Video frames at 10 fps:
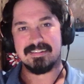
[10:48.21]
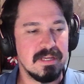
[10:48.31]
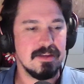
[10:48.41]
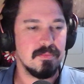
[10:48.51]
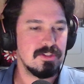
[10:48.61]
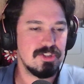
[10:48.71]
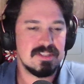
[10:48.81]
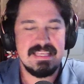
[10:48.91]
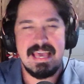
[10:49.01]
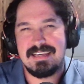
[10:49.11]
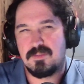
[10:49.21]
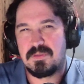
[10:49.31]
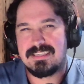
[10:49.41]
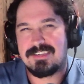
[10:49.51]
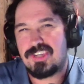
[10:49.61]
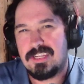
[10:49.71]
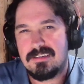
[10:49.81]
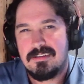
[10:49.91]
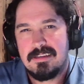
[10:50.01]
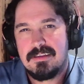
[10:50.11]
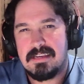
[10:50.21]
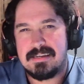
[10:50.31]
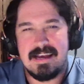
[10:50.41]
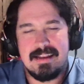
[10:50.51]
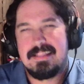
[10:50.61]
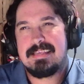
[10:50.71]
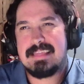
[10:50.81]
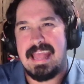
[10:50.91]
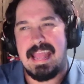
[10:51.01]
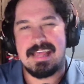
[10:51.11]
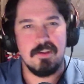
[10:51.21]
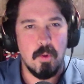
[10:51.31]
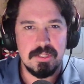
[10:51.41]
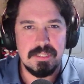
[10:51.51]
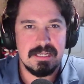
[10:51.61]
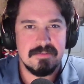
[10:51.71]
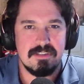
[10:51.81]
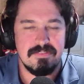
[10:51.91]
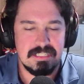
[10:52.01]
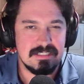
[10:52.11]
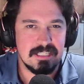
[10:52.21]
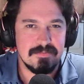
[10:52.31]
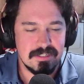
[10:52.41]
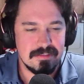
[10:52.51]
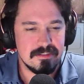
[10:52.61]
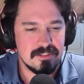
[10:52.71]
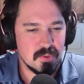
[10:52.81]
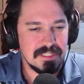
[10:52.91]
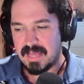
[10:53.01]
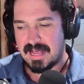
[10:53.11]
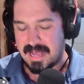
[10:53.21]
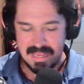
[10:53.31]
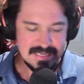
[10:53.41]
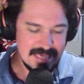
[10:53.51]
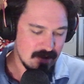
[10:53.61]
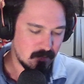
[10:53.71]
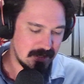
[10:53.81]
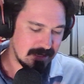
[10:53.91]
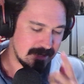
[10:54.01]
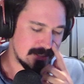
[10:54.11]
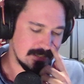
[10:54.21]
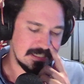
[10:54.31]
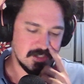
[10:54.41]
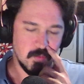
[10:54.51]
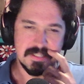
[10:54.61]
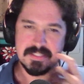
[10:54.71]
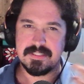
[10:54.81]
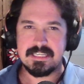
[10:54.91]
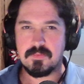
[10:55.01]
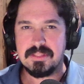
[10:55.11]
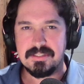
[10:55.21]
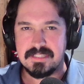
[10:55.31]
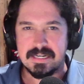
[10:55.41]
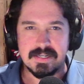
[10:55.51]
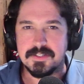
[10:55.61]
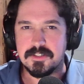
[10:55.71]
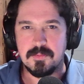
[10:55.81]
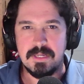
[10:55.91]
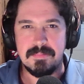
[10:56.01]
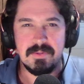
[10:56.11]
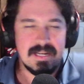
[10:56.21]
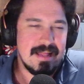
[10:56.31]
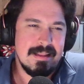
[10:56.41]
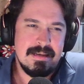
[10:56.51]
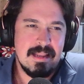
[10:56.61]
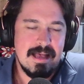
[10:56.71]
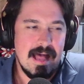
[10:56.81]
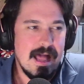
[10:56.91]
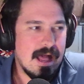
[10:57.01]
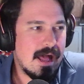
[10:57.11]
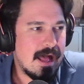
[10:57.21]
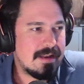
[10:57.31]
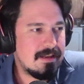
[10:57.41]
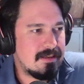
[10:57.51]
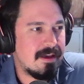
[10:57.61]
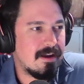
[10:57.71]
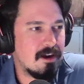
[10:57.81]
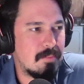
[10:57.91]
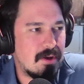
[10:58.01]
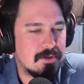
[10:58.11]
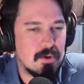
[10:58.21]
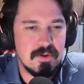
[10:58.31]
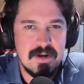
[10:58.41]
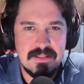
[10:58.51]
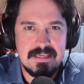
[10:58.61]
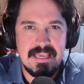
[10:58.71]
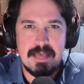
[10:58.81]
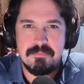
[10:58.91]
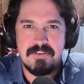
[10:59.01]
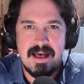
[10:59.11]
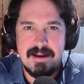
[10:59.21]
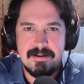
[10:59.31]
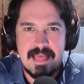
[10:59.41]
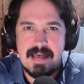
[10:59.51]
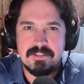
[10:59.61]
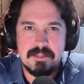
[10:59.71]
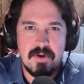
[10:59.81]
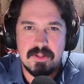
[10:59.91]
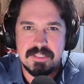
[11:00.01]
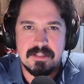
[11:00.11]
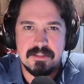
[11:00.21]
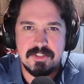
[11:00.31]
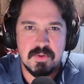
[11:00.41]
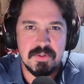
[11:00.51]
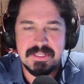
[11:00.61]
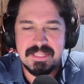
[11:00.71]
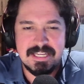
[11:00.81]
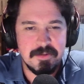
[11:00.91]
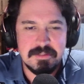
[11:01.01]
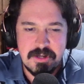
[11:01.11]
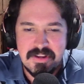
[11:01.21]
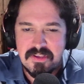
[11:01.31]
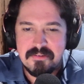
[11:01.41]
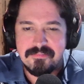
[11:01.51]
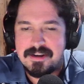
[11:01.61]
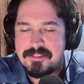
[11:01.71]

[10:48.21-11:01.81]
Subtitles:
It was just the exposition and kind of like the hand holding of delivering the story. I get we needed at least one scene with these characters maybe, but I didn't care about going around the campfire and having them all tell a story like it was Are You Afraid of the